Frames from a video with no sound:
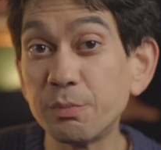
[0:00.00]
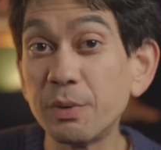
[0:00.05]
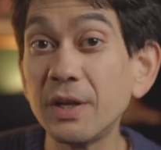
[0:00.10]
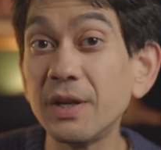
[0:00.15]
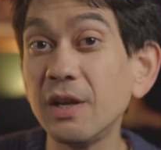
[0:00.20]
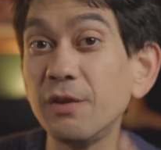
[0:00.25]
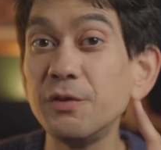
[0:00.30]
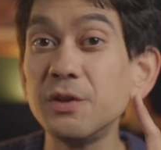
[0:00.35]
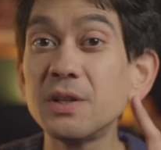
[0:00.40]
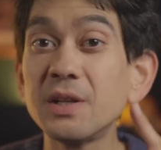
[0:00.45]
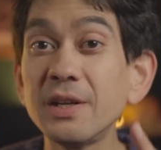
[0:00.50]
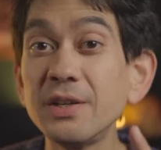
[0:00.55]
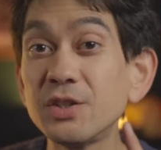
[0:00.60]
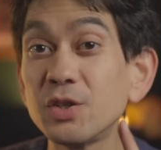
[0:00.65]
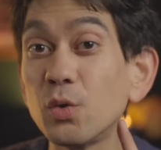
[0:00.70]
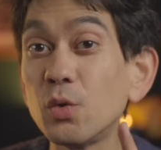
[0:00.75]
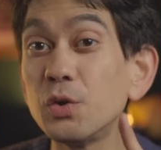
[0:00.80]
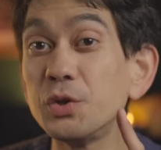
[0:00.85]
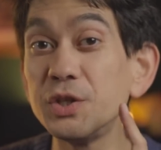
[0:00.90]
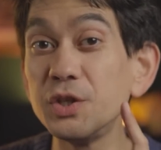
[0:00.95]
But if you'd like
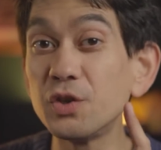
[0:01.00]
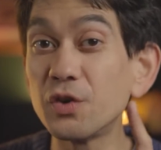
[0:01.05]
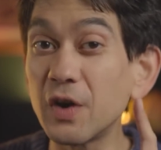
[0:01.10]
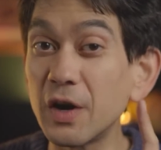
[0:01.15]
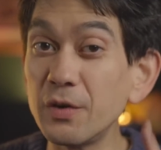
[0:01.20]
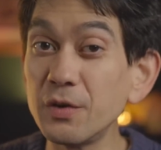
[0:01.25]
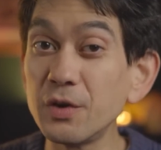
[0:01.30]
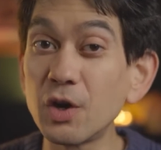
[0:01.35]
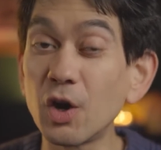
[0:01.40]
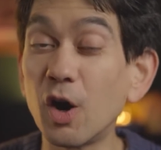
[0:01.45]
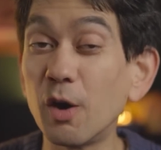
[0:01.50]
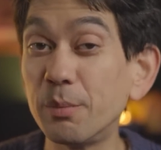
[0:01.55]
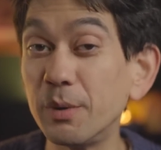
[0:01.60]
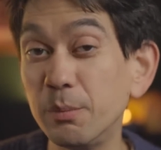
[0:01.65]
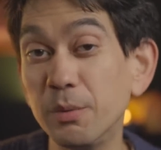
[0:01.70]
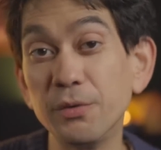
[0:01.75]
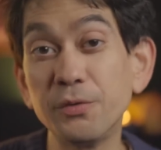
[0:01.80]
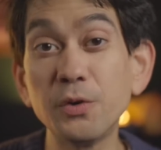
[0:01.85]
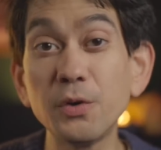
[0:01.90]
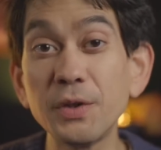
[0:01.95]
to order your own copy
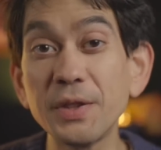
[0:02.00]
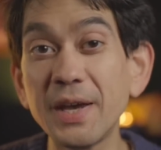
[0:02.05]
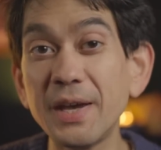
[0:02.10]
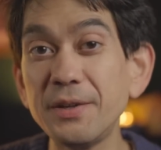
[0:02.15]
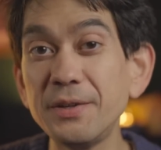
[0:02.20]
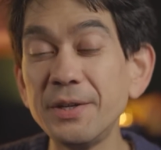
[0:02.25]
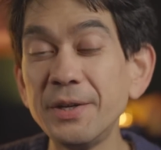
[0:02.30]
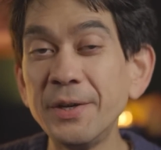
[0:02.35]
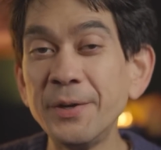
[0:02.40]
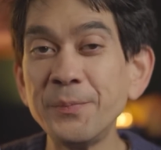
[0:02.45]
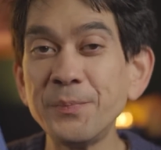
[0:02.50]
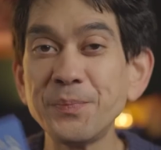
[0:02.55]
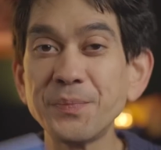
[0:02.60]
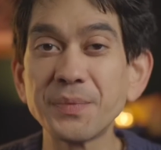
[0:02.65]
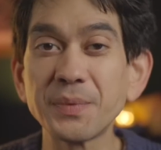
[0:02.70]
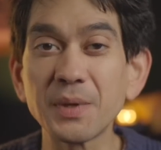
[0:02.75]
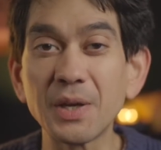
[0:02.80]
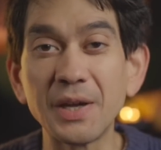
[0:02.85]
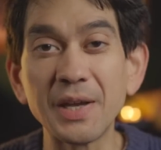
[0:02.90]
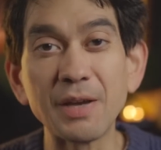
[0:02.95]
before then,
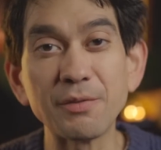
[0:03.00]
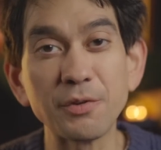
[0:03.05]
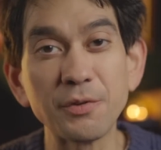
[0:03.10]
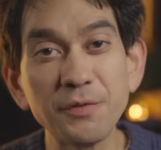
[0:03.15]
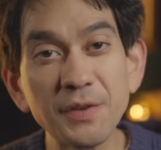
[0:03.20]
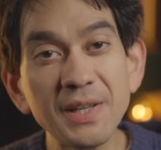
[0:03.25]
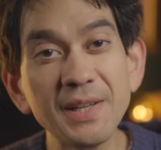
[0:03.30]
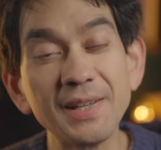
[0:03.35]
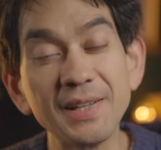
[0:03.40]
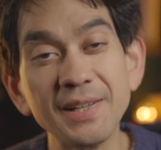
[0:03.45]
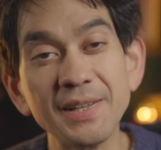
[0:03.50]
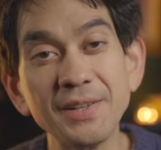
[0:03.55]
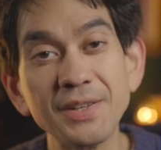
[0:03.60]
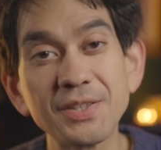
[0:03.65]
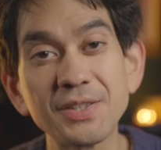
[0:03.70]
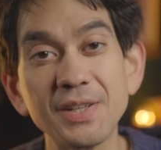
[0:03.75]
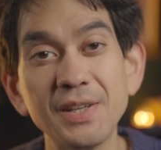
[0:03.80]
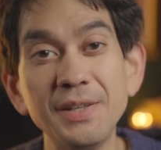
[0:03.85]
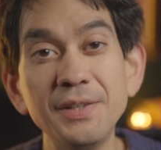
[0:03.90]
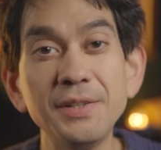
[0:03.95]
I have affiliate
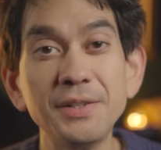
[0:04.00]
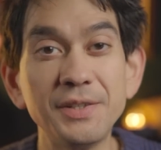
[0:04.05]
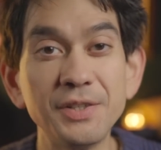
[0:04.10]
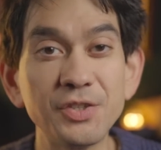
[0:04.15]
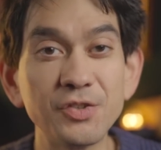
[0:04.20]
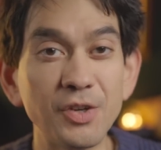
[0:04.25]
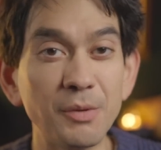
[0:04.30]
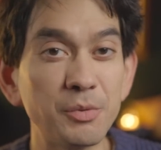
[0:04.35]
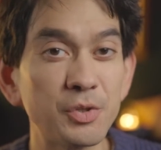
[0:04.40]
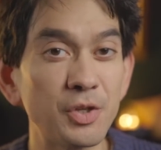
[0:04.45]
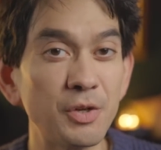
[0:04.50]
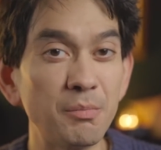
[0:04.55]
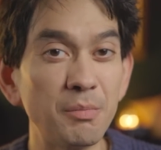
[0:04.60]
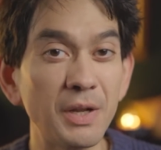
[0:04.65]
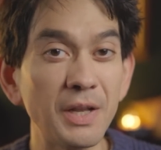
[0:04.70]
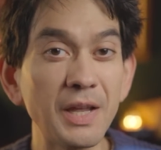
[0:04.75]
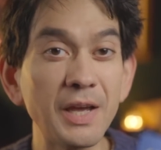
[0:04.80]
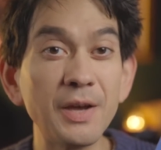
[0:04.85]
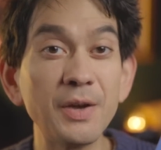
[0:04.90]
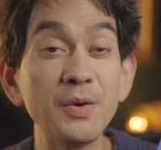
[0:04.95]
links in the description
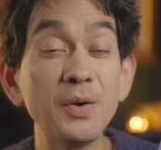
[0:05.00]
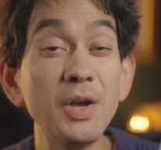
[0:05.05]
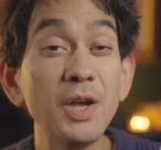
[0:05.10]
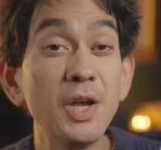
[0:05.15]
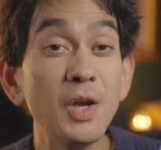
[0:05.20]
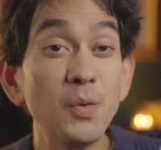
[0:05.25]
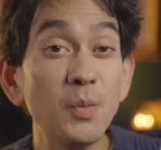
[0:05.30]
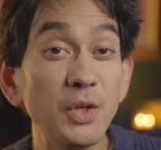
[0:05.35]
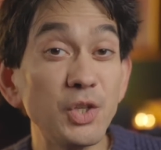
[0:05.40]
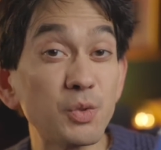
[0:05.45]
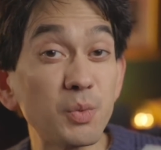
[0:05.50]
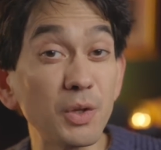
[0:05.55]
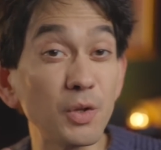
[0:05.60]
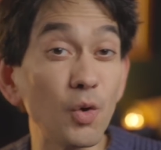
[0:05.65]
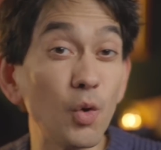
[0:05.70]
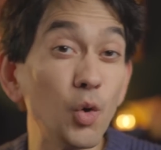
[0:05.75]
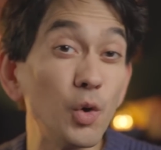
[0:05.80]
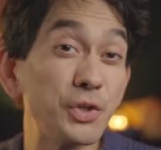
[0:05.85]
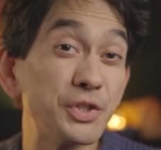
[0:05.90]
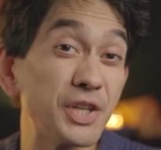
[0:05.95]
below, which will
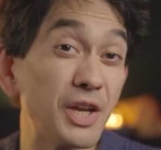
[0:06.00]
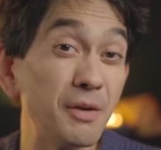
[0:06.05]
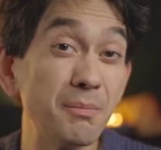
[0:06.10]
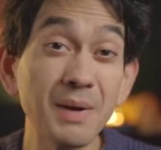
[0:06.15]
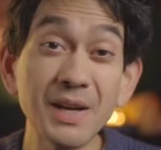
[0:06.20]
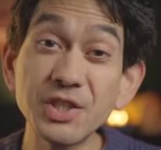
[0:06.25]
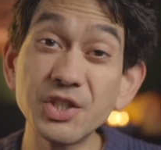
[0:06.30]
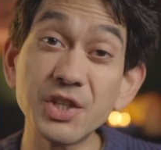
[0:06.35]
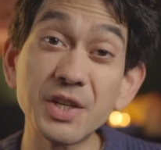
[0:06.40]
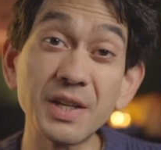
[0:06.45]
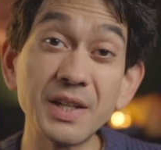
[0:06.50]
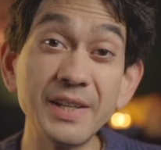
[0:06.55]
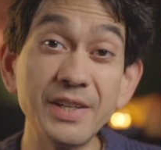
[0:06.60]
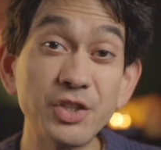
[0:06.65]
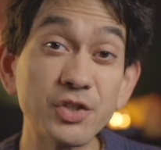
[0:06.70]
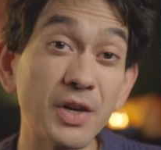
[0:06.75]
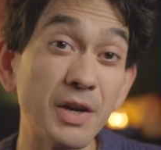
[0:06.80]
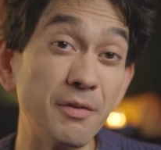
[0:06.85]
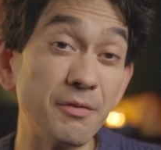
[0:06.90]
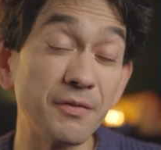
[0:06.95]
auto-magically
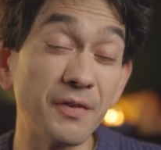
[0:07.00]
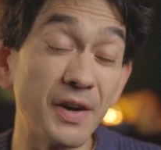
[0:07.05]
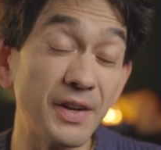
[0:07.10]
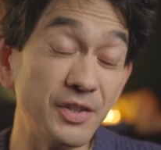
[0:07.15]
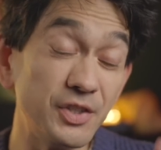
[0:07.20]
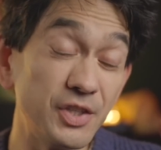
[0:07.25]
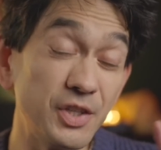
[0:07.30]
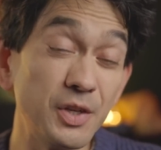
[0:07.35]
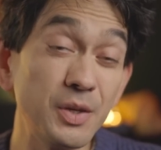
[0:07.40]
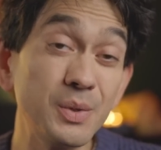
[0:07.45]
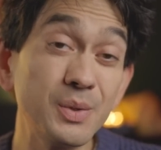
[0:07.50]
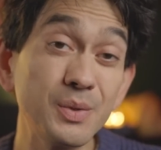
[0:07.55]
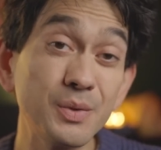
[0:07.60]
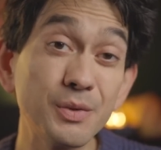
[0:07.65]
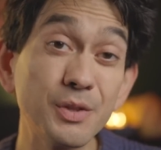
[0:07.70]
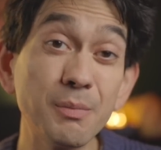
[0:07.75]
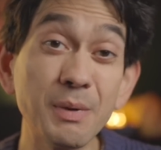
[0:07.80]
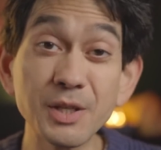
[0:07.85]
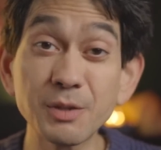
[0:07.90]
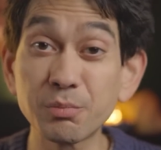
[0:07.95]
try and find you
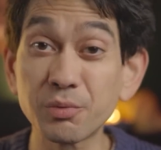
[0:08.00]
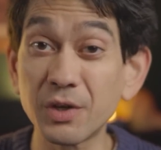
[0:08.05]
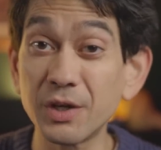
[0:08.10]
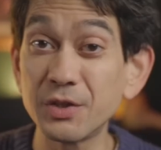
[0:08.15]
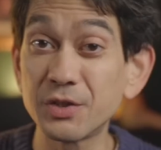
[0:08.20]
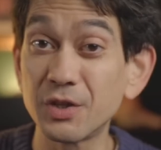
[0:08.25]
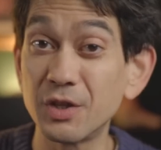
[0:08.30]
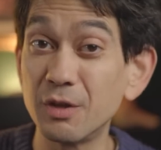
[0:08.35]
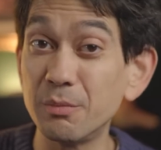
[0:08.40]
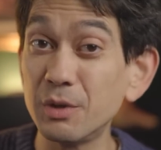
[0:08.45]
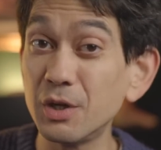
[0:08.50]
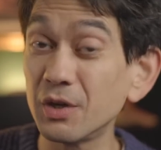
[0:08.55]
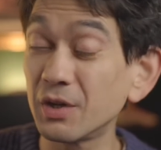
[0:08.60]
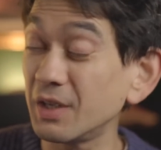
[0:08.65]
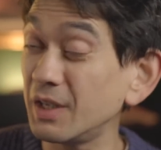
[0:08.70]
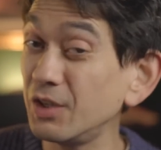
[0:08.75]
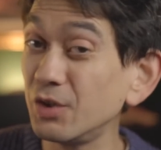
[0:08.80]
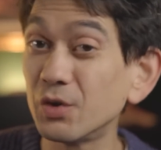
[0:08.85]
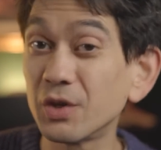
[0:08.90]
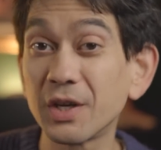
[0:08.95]
the best price on the book
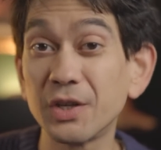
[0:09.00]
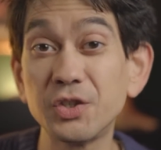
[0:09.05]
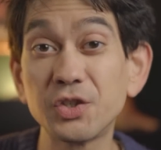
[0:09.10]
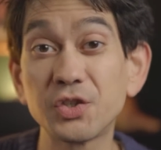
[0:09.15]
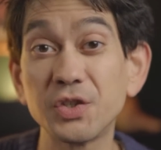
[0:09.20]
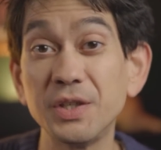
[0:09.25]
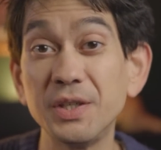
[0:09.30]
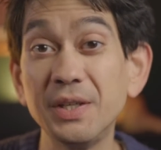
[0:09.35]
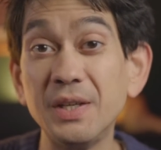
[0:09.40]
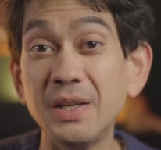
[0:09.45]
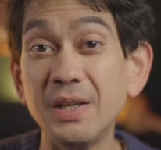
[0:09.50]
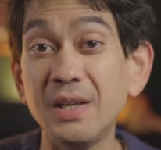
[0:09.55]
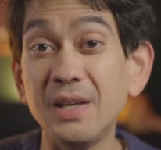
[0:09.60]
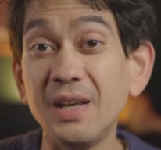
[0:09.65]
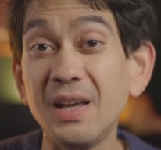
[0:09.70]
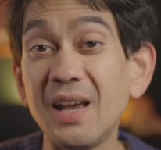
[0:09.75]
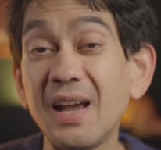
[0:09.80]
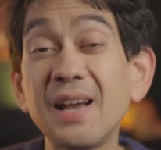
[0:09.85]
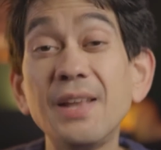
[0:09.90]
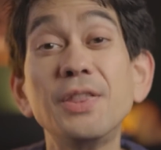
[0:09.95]
in your country,
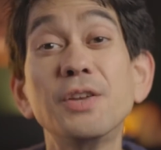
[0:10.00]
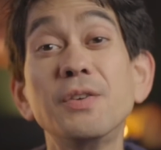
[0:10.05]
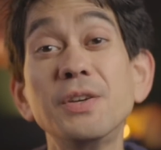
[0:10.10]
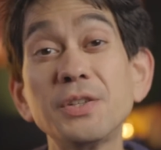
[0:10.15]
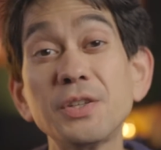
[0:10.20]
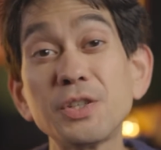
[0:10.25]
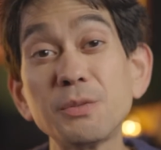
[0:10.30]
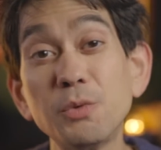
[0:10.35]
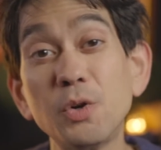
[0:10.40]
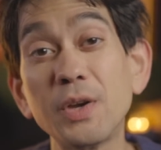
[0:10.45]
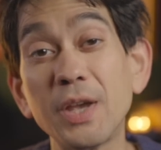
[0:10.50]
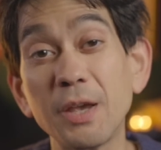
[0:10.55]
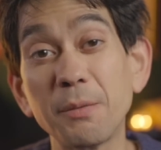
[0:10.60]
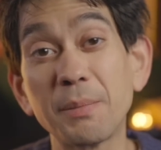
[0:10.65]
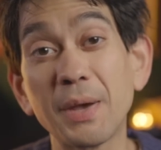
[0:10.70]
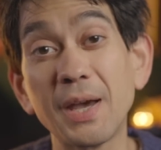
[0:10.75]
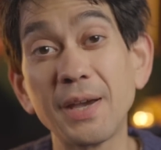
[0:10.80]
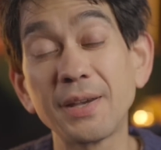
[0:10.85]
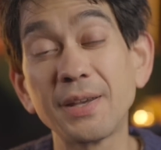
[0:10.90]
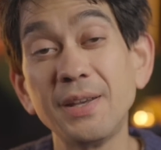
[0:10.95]
and there is a small
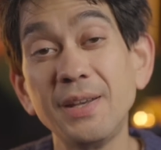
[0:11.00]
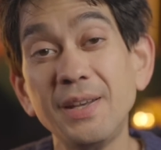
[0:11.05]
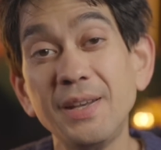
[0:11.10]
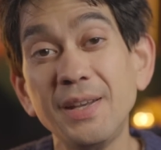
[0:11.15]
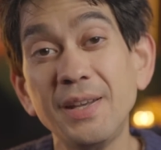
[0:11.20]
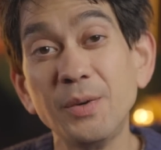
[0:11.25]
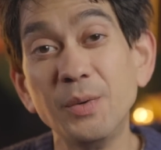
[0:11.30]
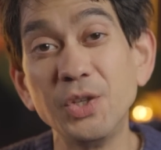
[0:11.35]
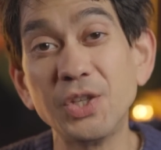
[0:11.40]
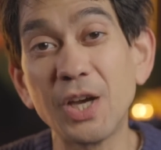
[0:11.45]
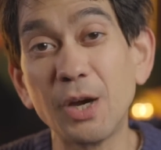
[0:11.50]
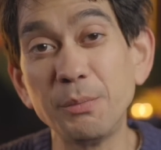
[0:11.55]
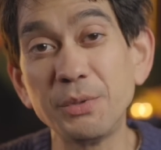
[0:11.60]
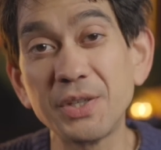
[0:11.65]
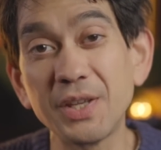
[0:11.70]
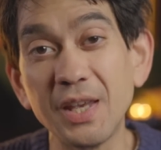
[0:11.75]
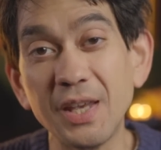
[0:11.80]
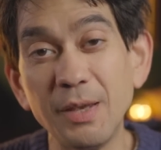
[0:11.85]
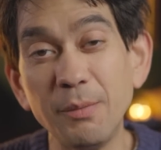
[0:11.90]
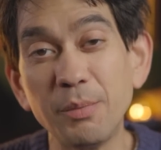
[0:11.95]
kickback which helps
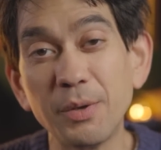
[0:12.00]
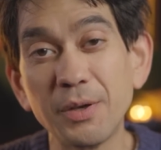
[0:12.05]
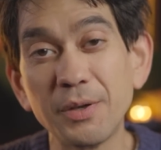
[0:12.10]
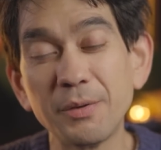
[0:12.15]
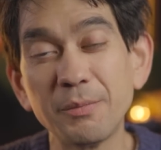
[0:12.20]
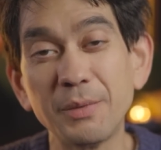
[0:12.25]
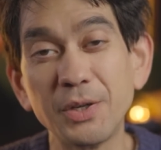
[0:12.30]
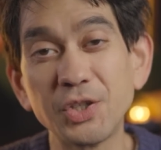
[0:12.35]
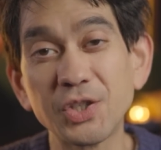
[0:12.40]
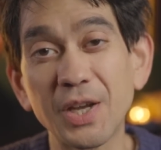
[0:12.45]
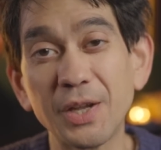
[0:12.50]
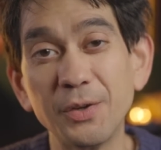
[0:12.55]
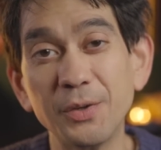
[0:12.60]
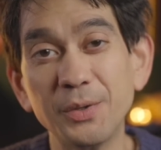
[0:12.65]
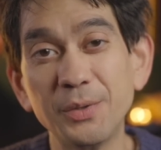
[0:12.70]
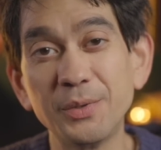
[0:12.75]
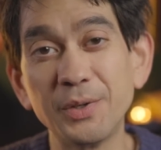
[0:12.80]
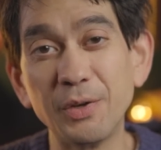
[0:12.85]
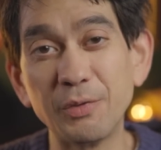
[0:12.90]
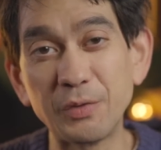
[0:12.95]
keep my
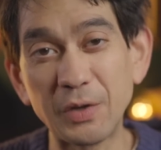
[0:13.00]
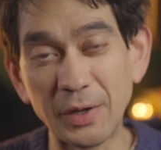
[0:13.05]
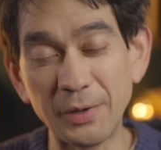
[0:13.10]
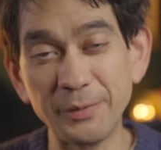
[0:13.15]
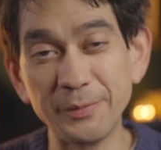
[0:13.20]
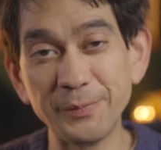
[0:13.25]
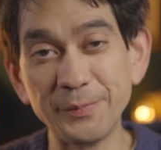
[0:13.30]
channel afloat.